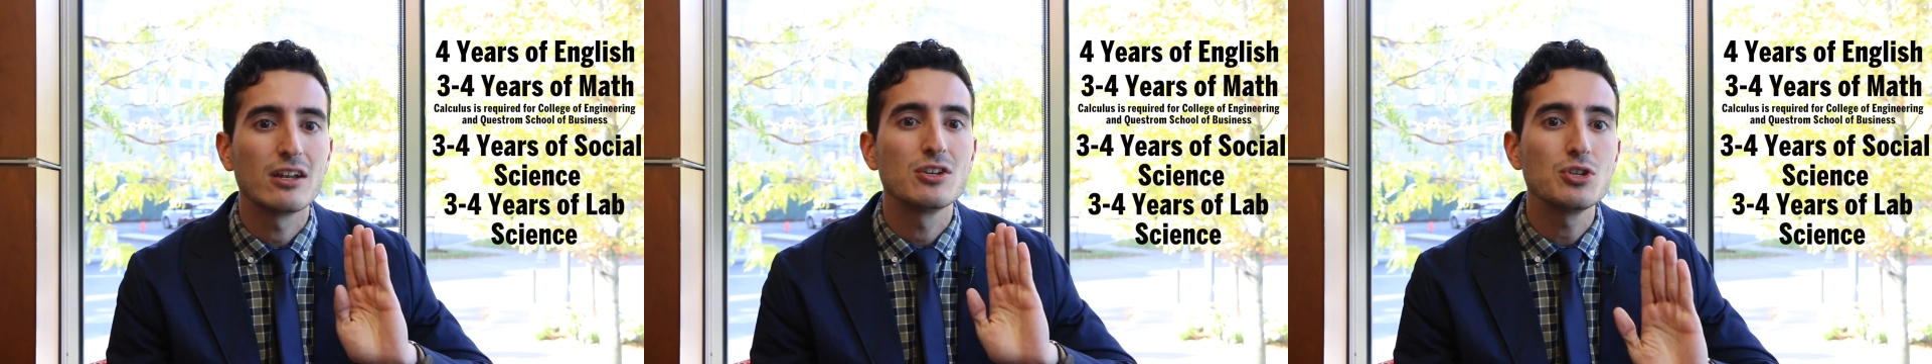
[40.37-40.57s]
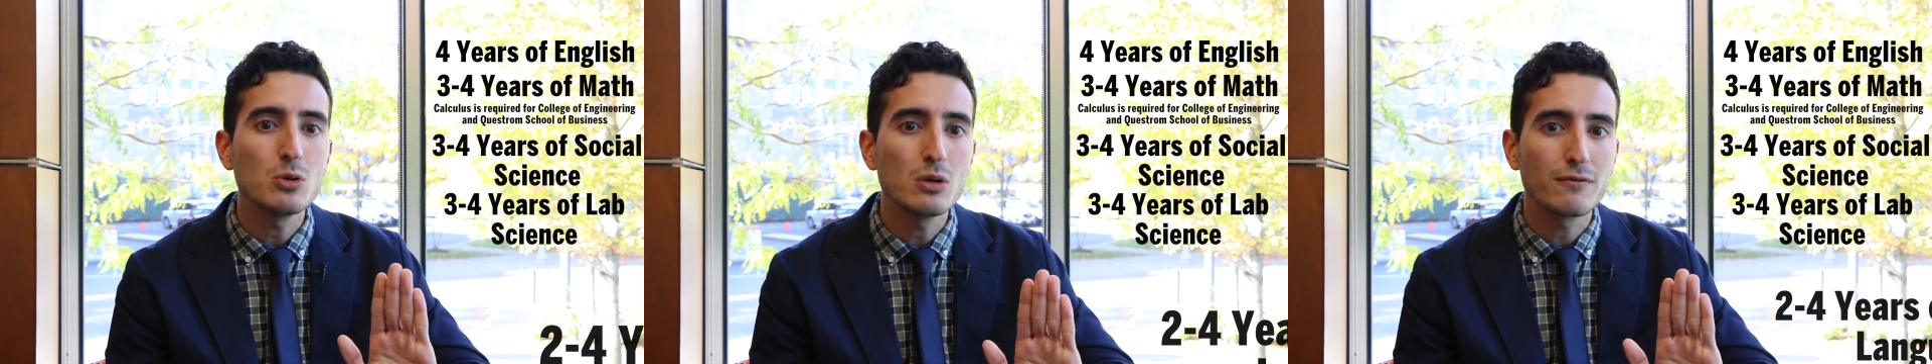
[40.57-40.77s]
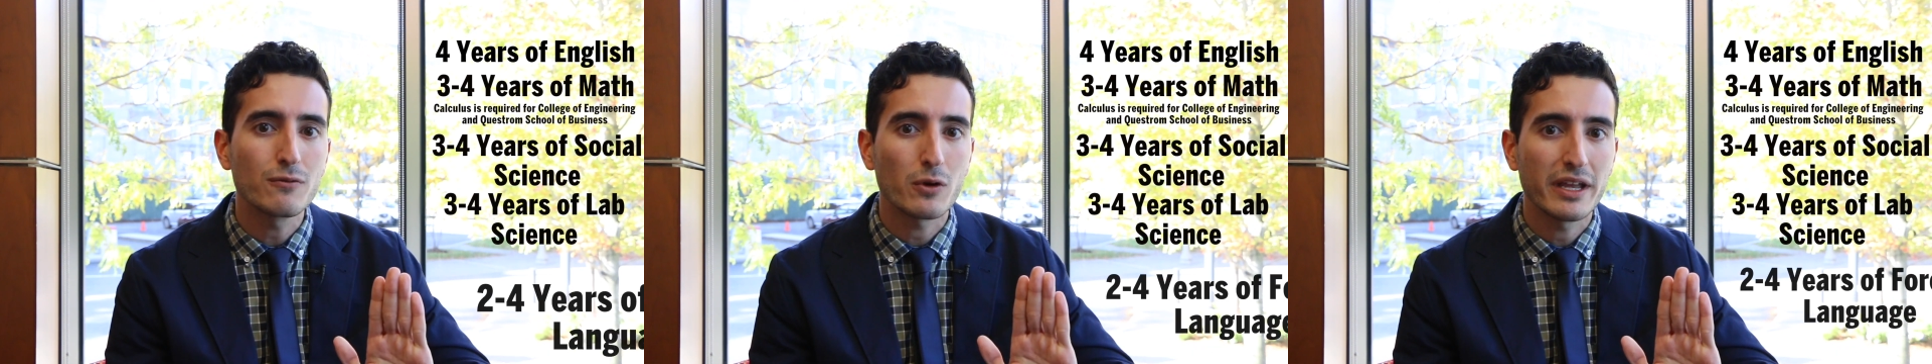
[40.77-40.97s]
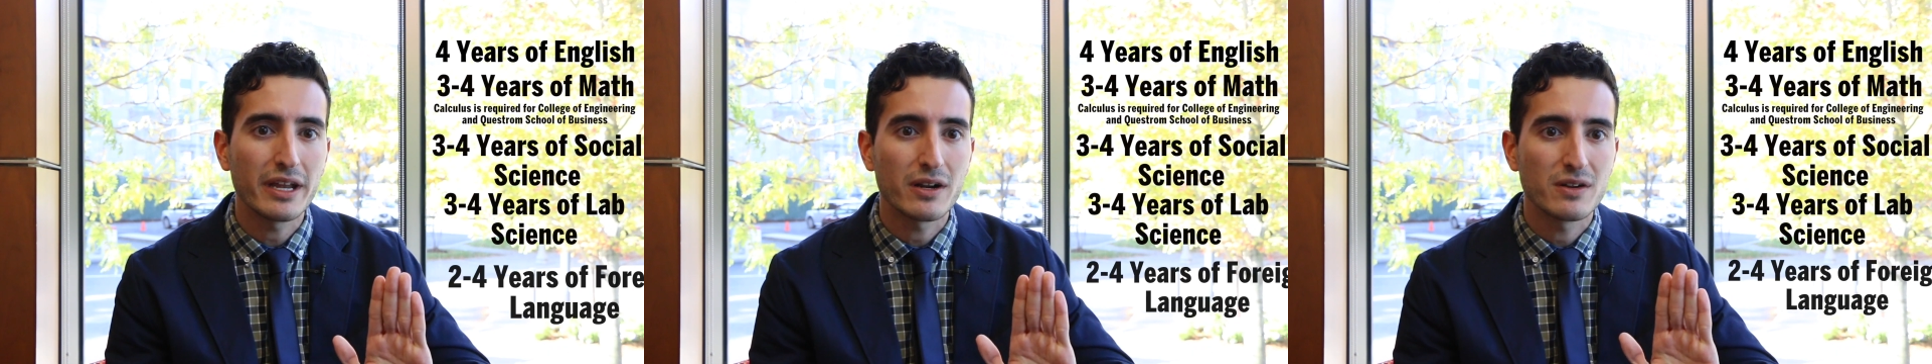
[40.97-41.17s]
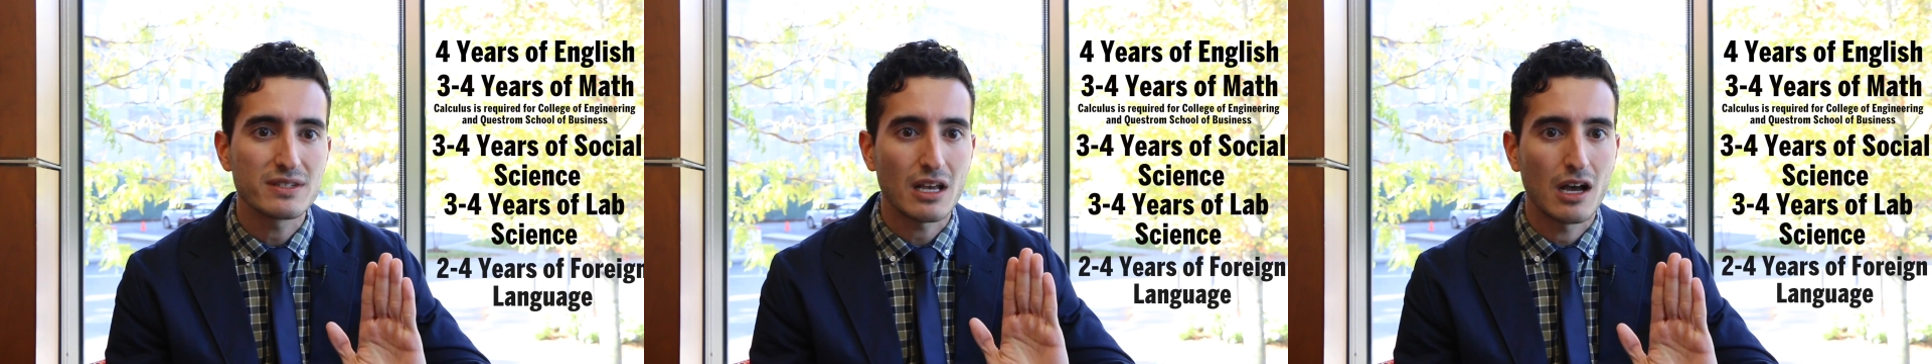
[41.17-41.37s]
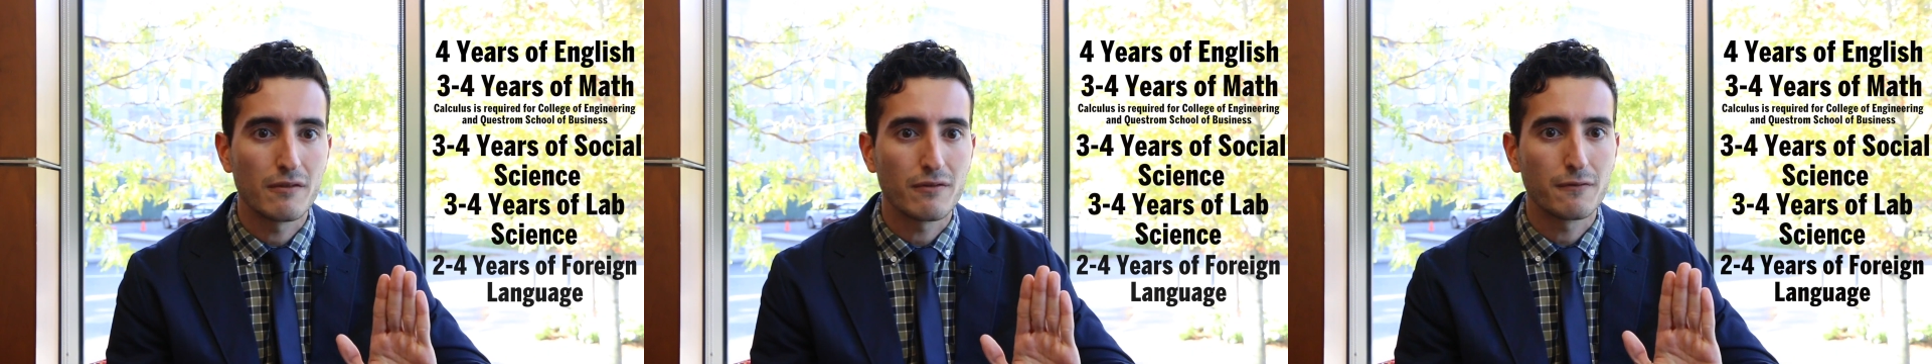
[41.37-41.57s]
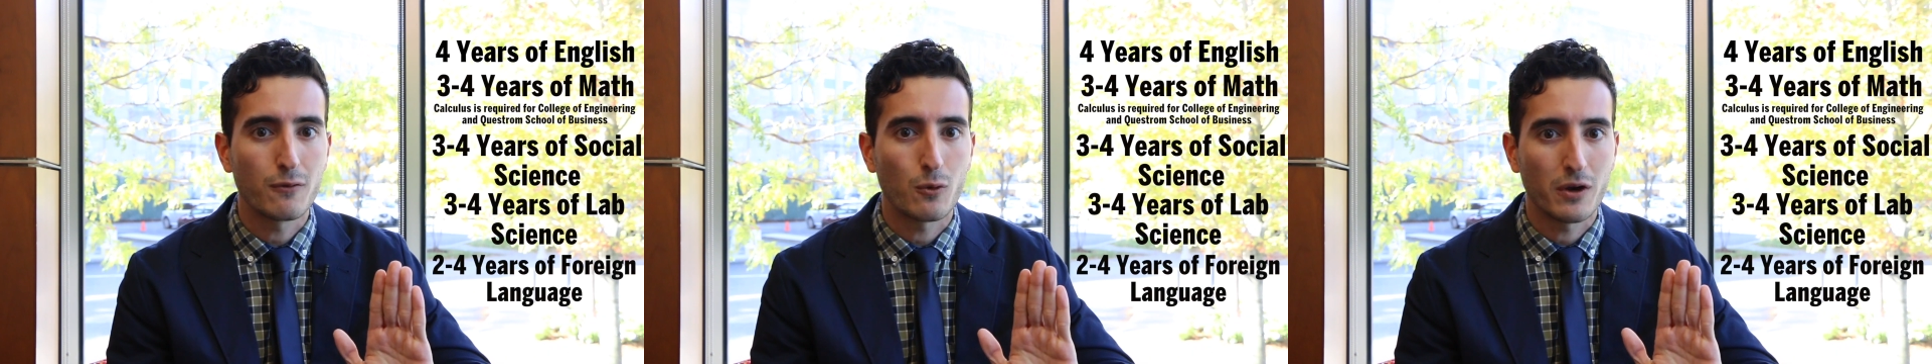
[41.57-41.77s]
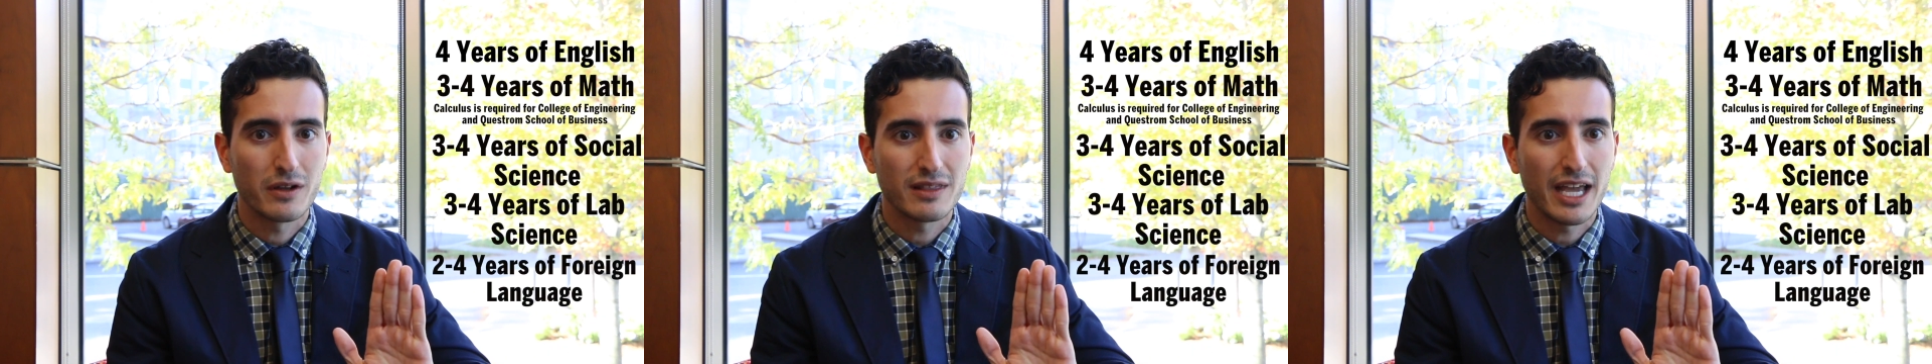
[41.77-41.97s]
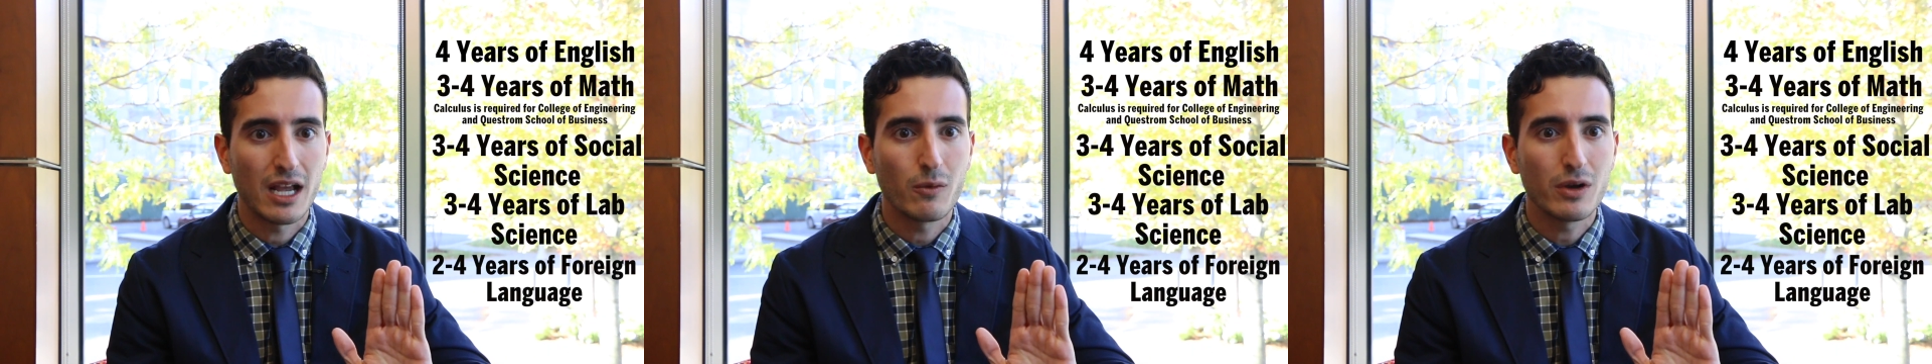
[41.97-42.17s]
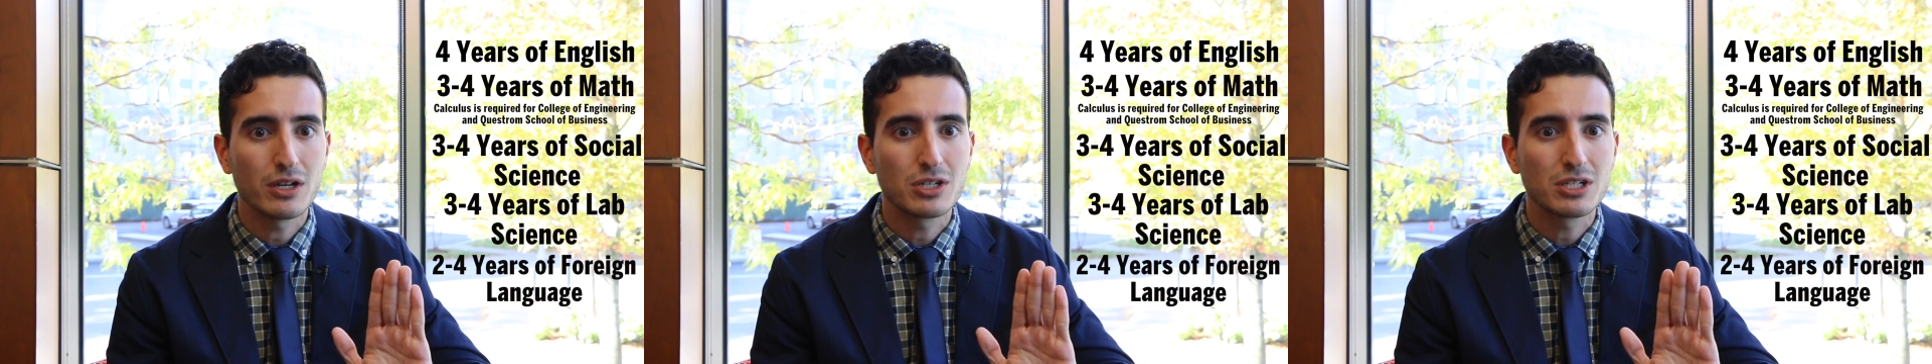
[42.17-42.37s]
and two to four years of a foreign
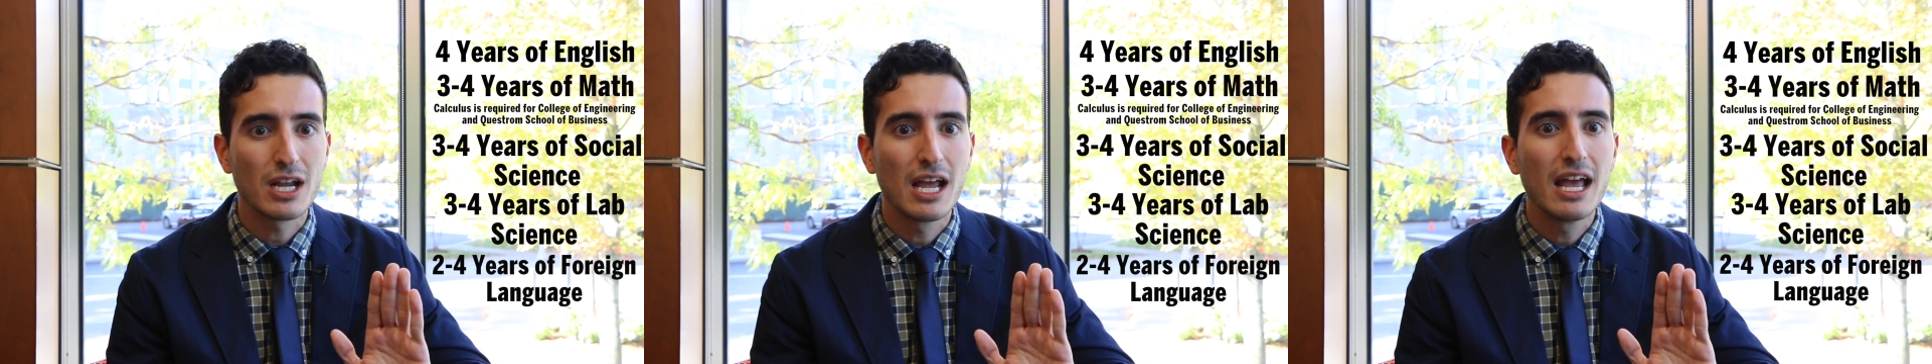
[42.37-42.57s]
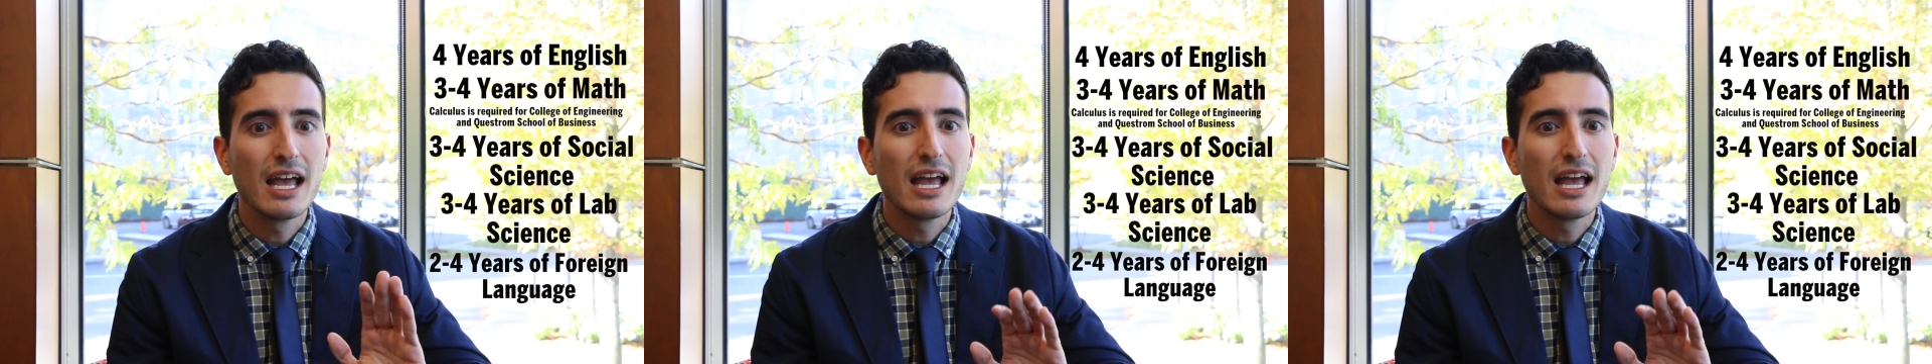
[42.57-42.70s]
language.